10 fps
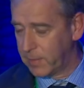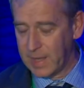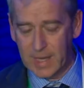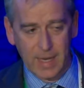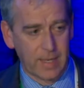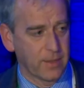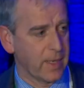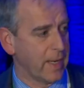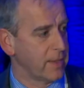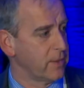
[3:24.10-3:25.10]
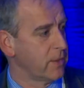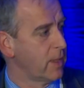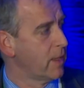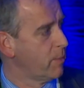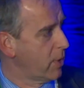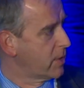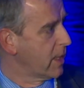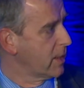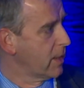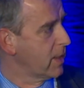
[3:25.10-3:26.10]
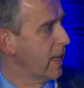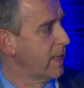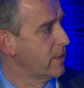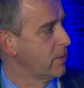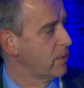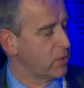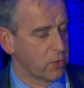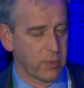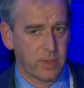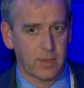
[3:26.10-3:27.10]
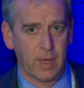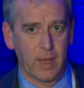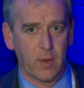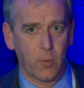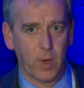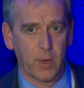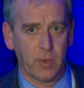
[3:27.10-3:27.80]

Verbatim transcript: putting on such a fantastic occasion. Very privileged. Thank you.